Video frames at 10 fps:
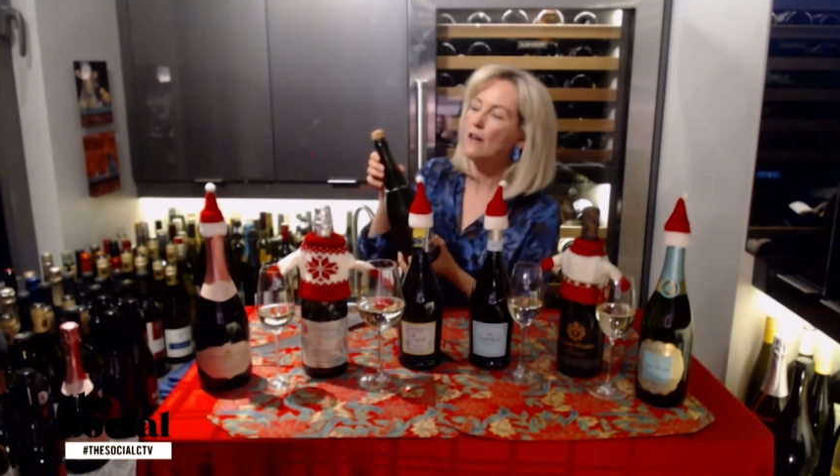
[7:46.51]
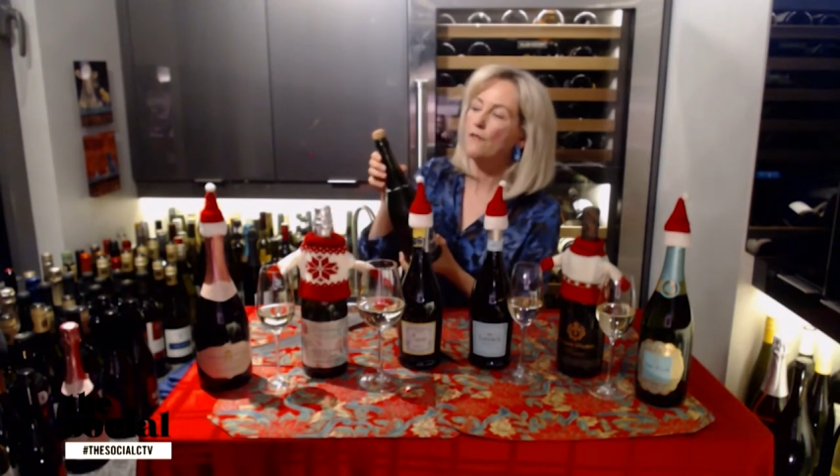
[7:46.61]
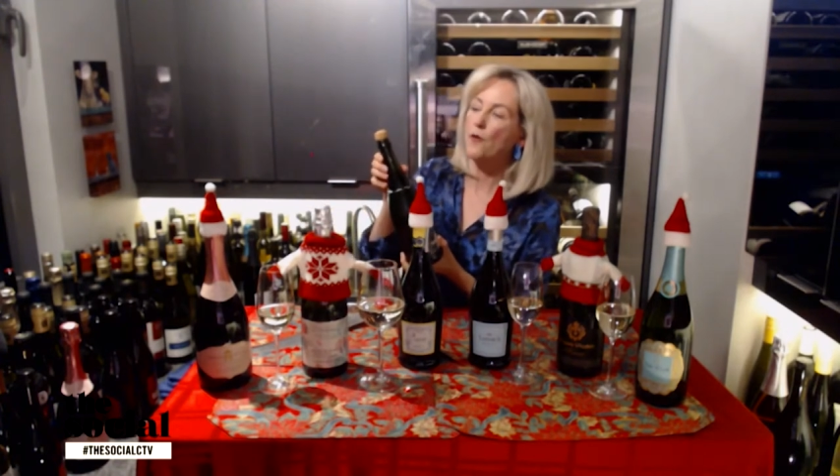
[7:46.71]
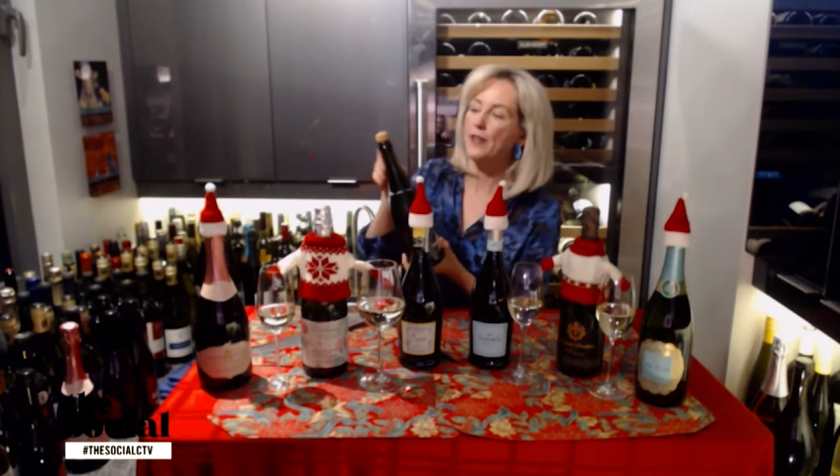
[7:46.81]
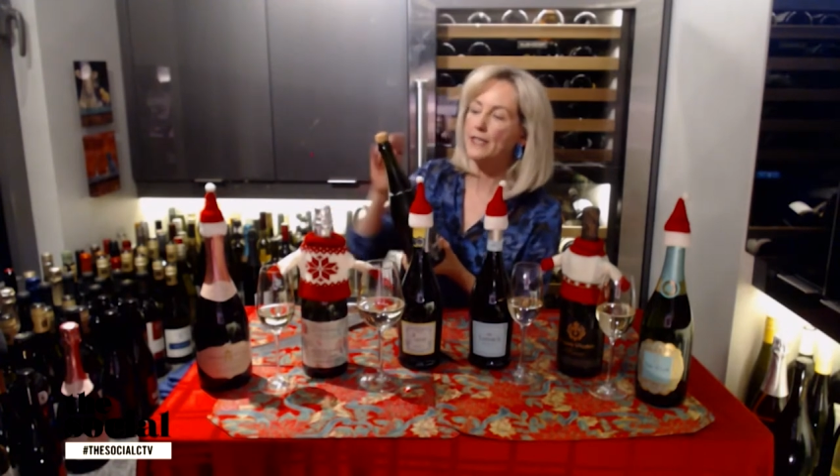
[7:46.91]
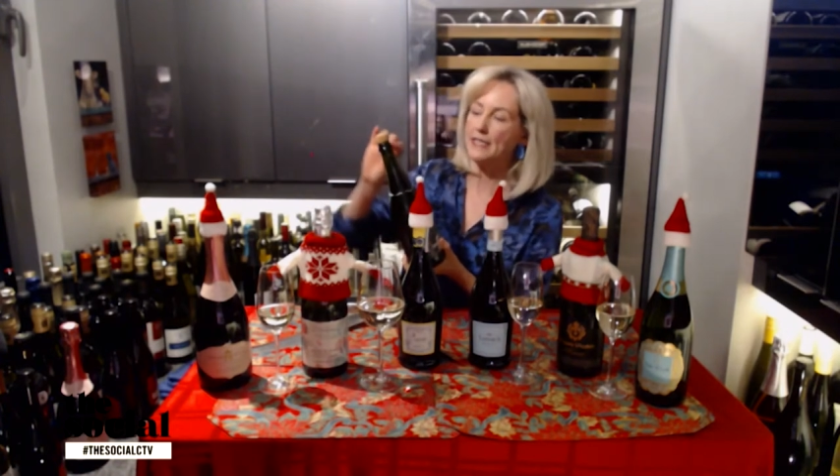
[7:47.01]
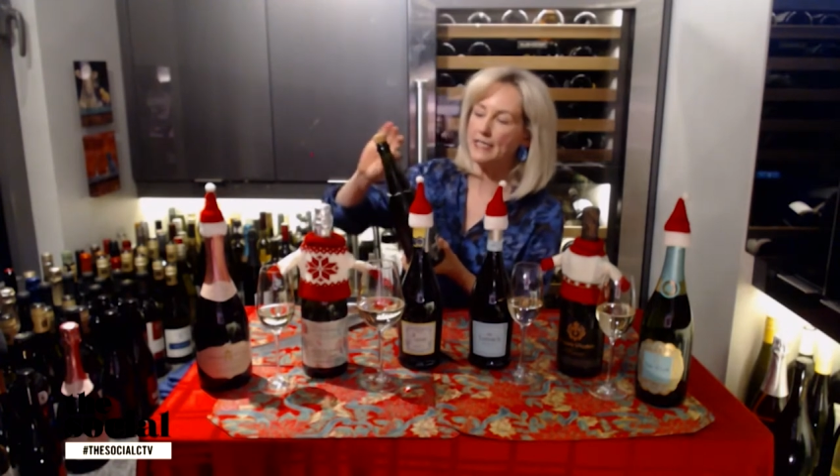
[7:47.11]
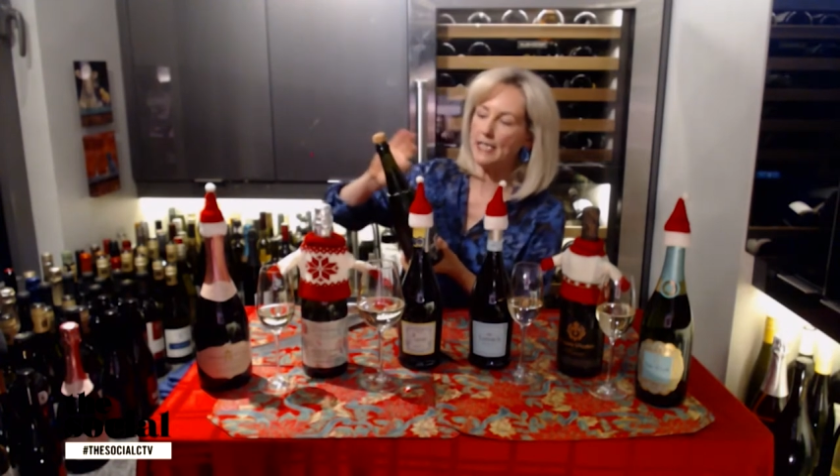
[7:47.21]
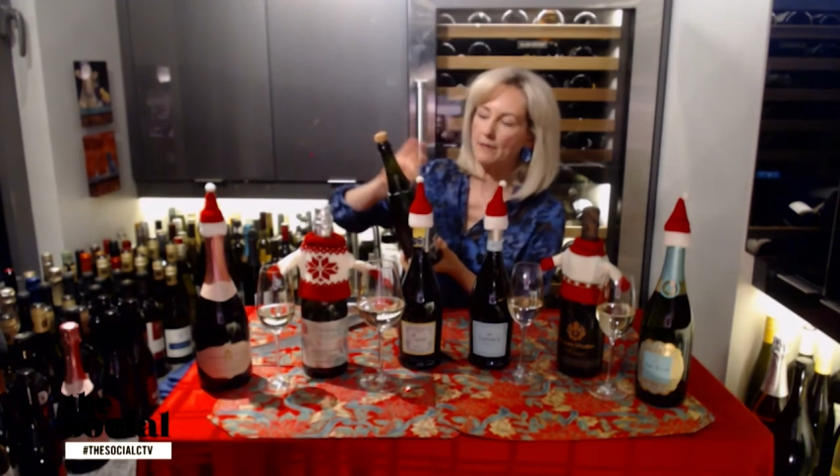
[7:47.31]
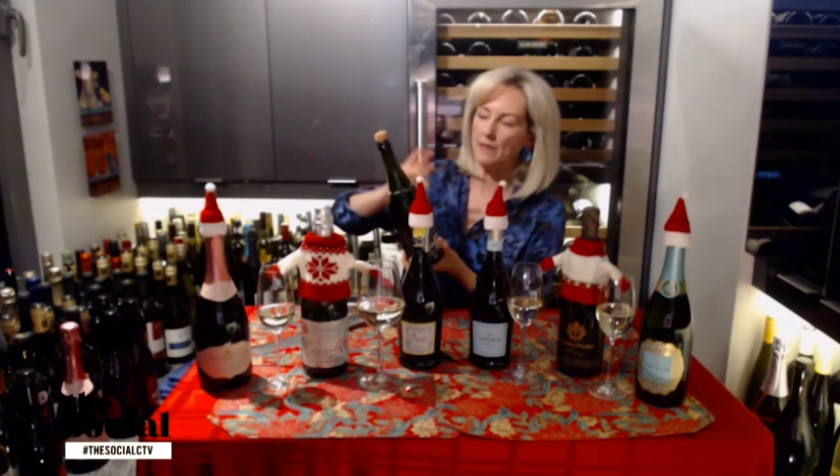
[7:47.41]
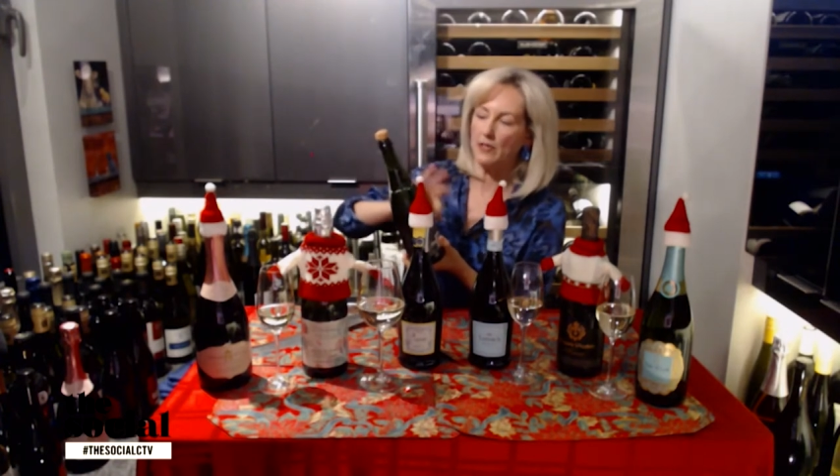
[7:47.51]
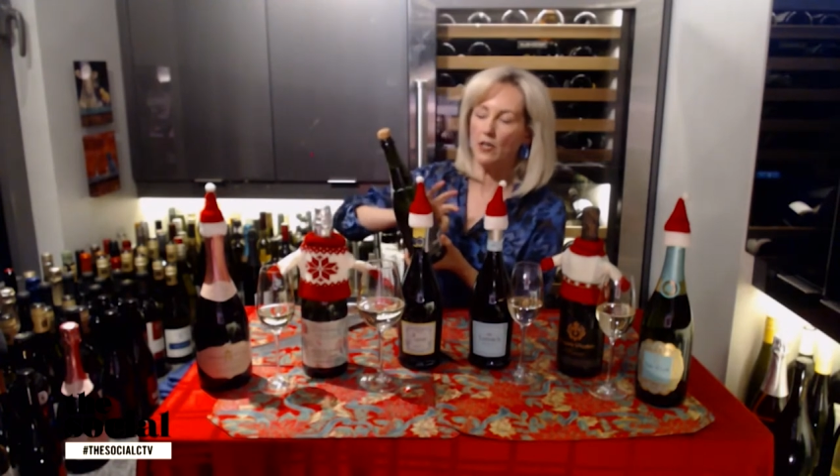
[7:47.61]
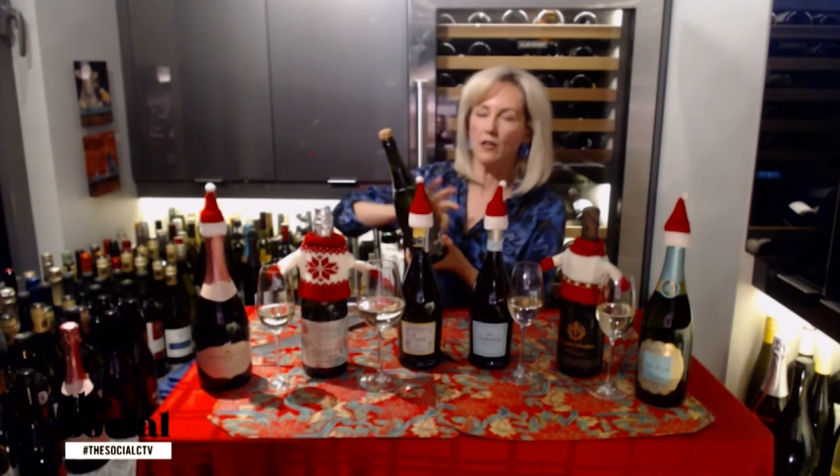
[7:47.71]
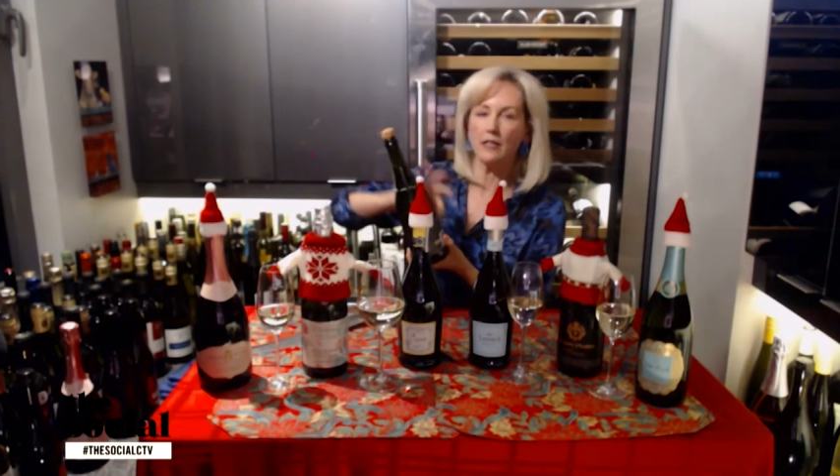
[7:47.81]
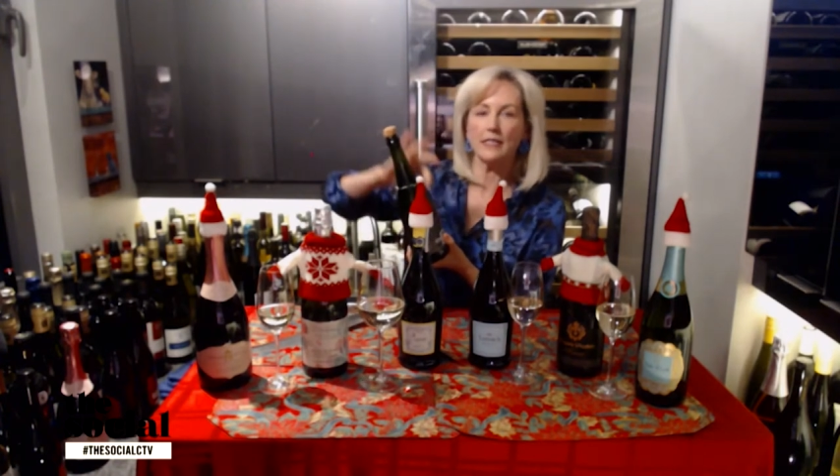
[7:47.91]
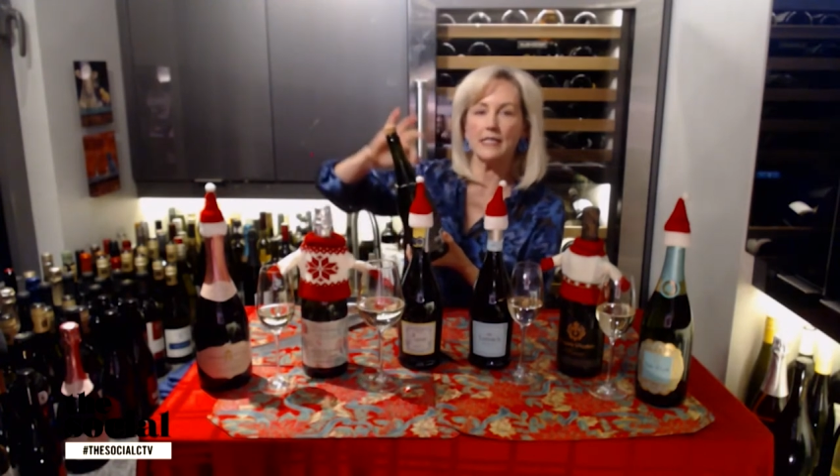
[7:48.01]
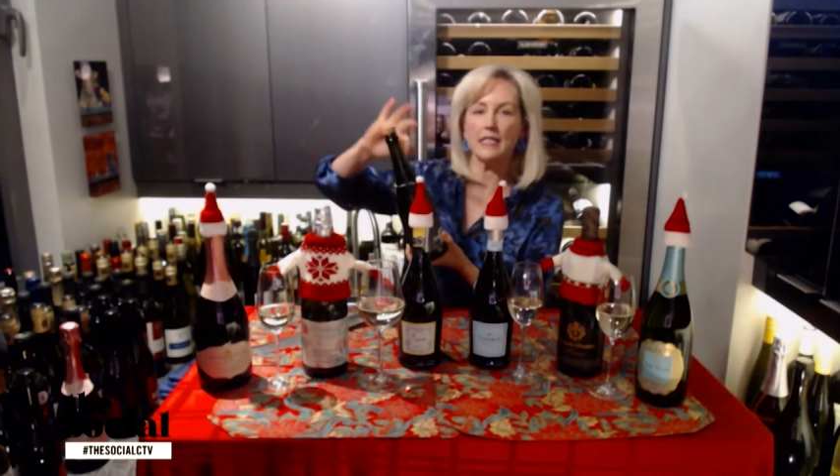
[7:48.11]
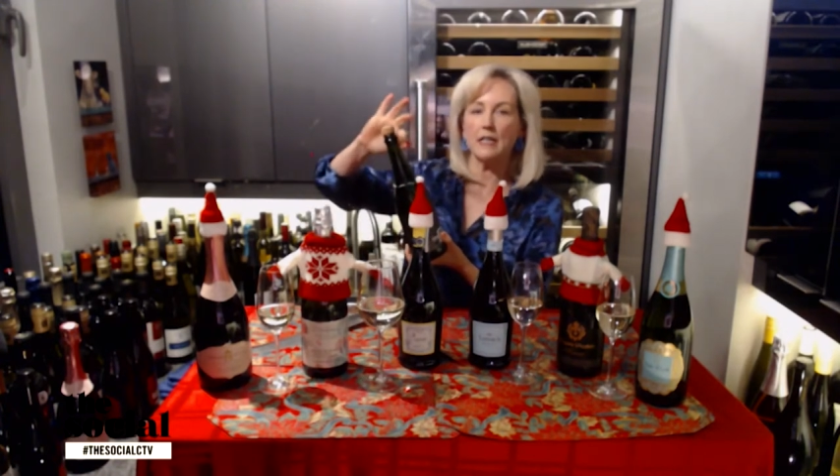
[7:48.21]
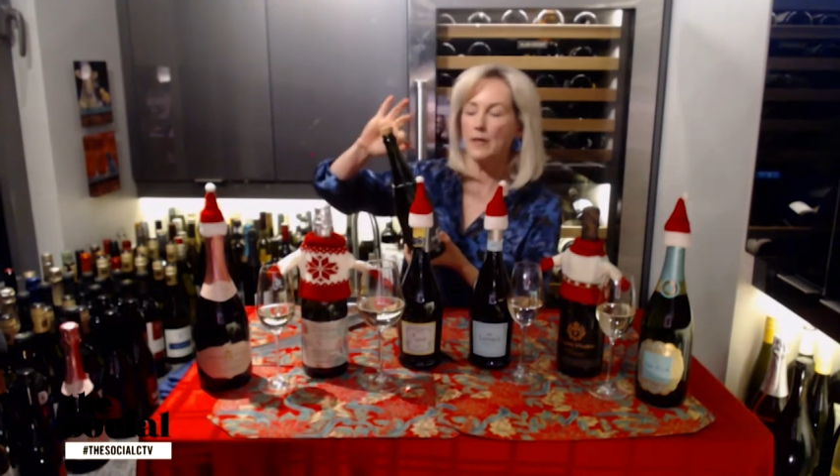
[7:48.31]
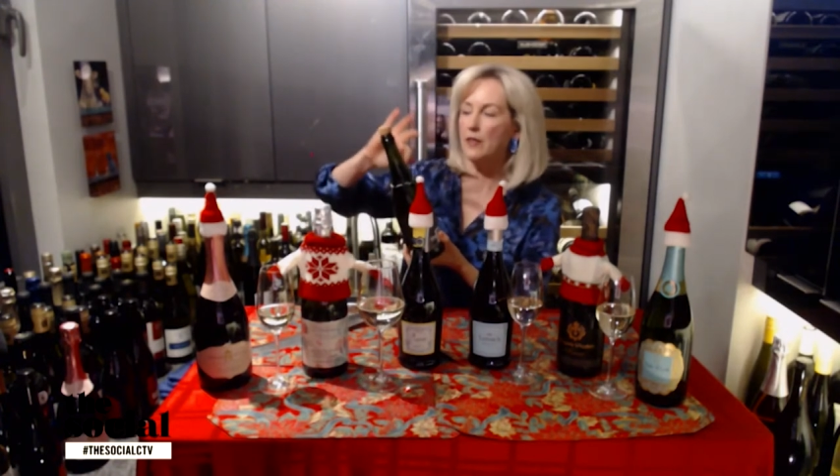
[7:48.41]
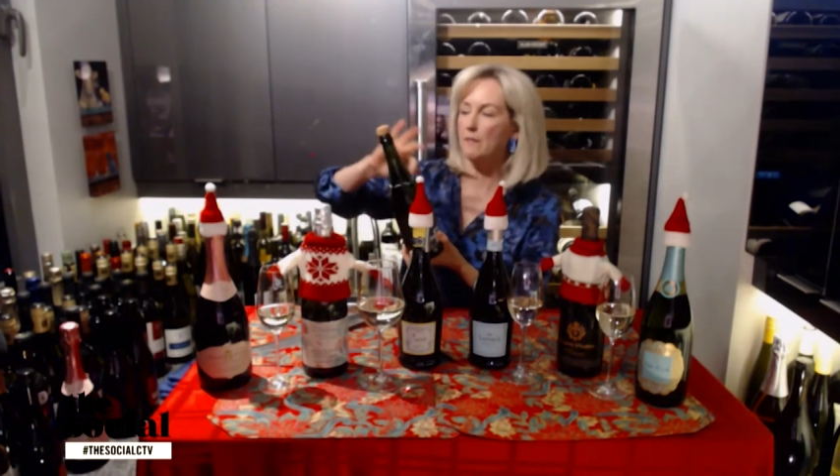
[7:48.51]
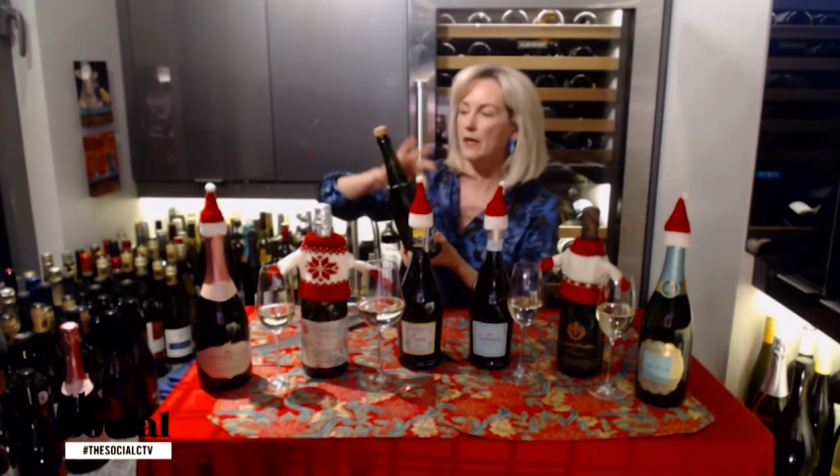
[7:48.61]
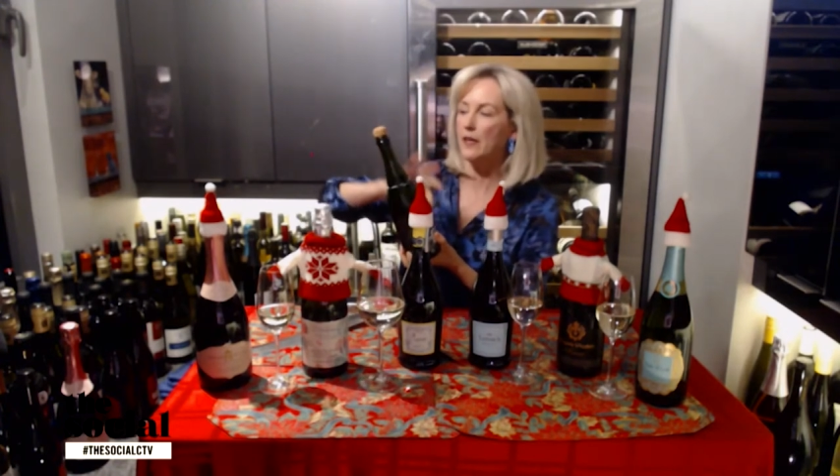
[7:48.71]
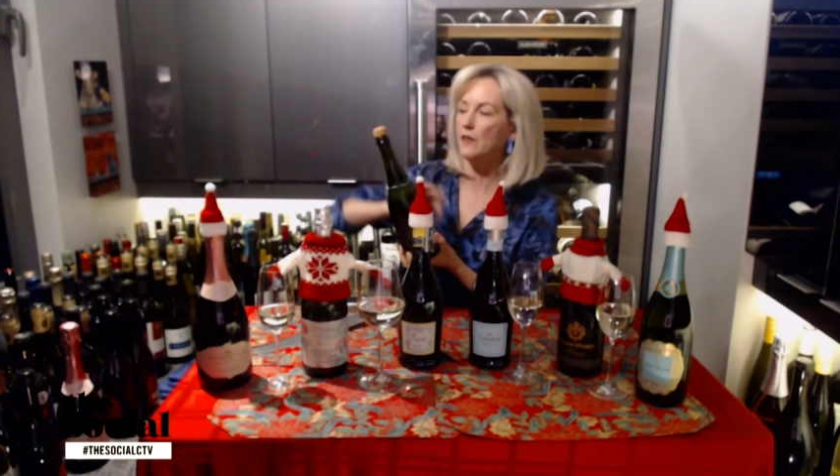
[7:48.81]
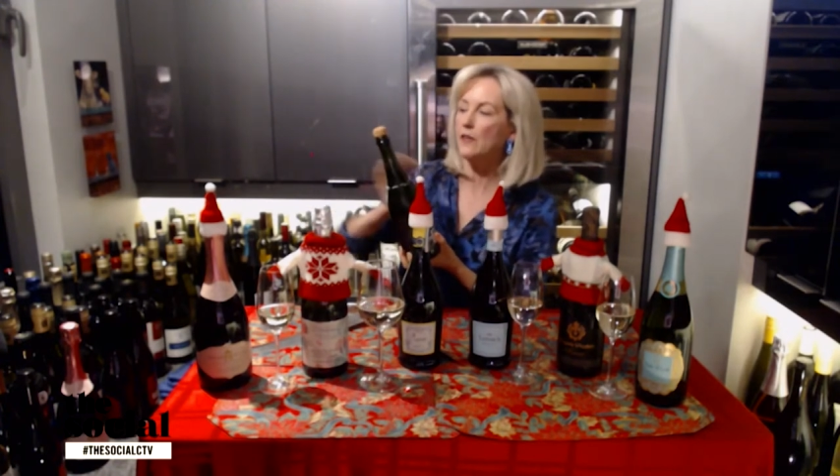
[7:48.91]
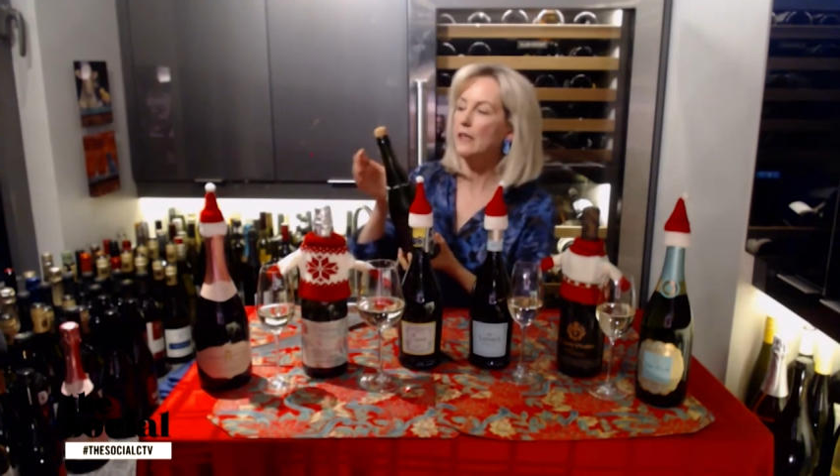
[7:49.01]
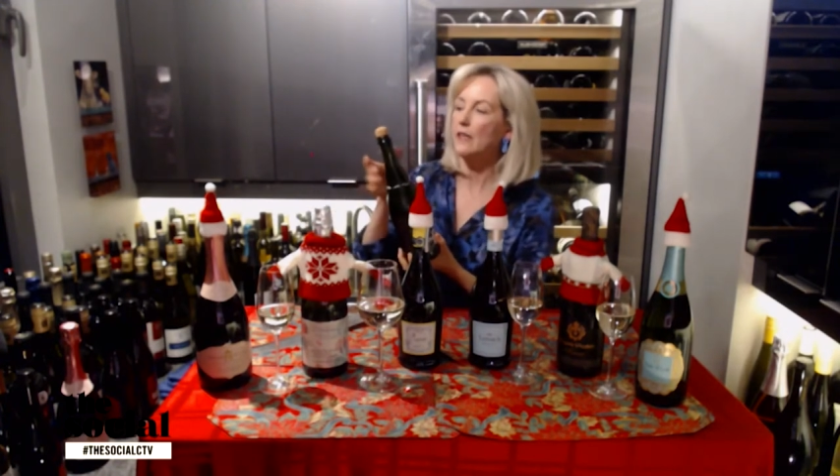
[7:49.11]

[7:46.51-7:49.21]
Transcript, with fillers: for the seam, the long seam on the bottle.